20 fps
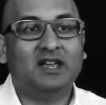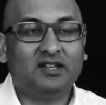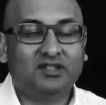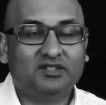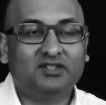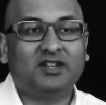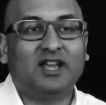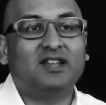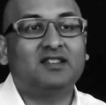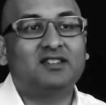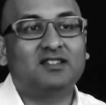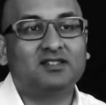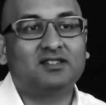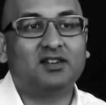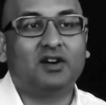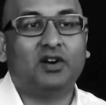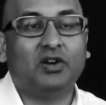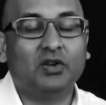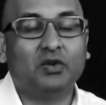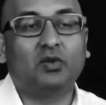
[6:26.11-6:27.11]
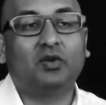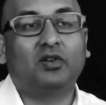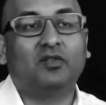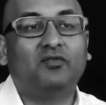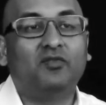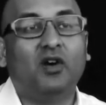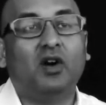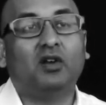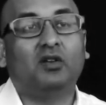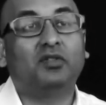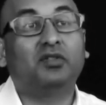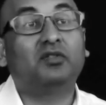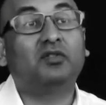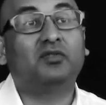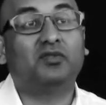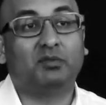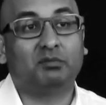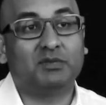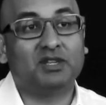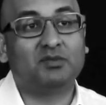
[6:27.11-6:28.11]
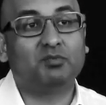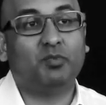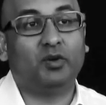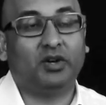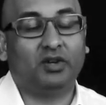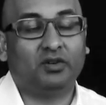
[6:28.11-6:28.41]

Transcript: chances are you're going to follow through from this point